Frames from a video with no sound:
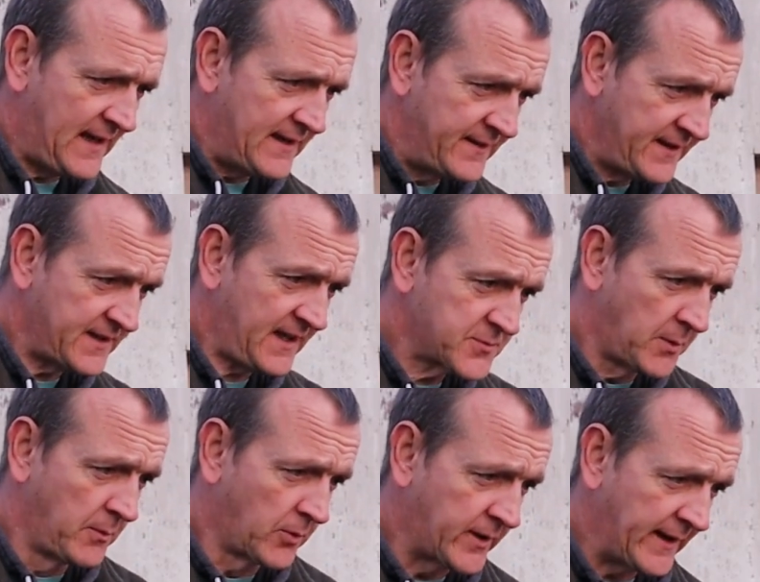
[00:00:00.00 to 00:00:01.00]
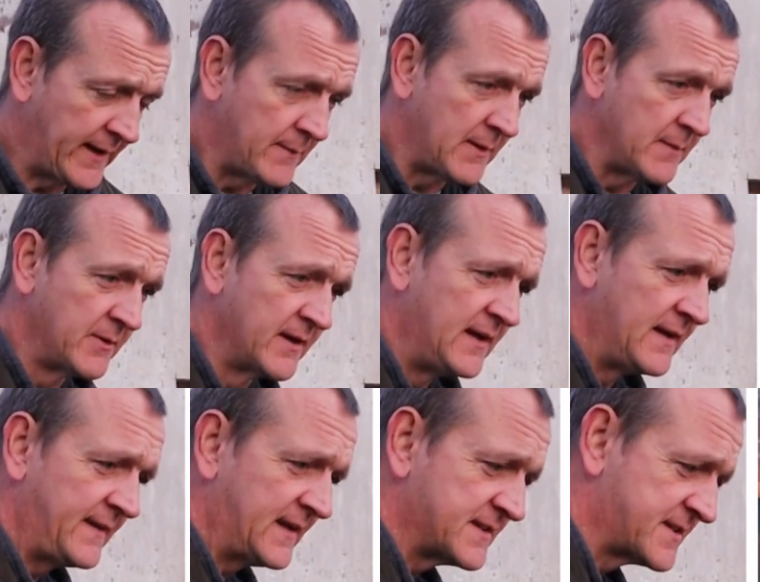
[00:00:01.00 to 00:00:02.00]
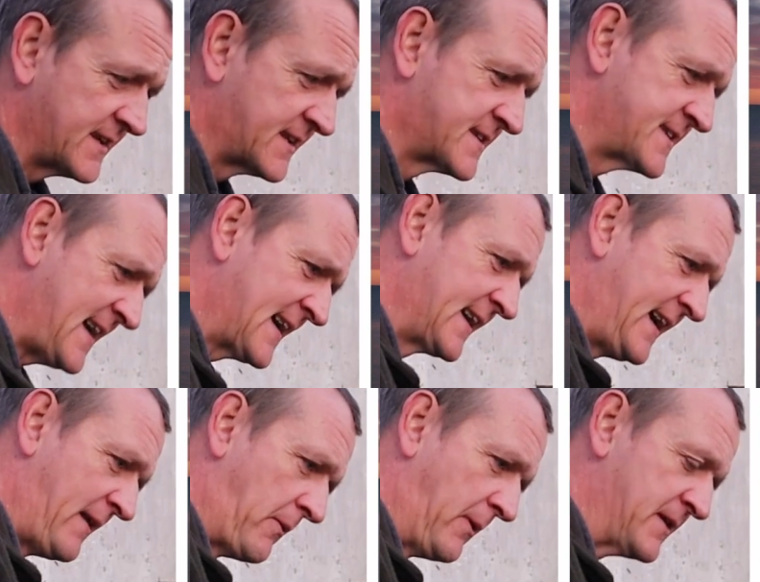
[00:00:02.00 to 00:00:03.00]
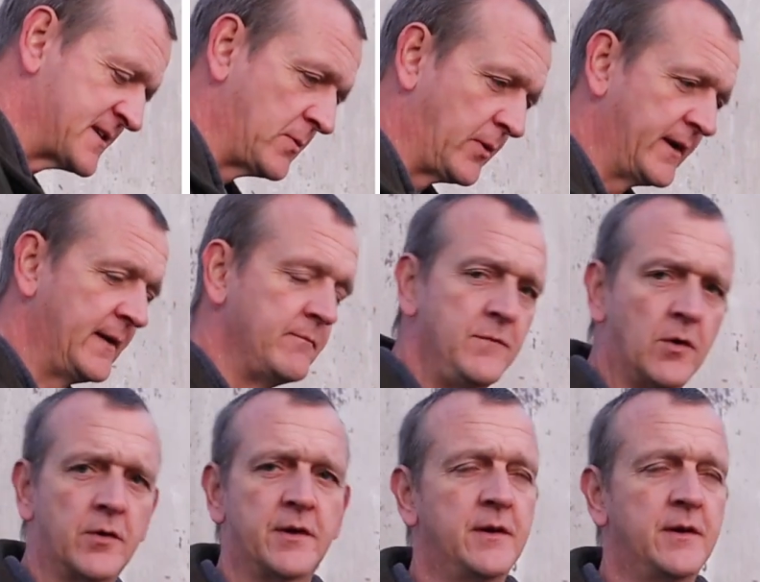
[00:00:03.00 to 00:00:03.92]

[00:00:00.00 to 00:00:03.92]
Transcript: So yeah, that's what I'm looking at the moment, and that's exactly how I actually want it.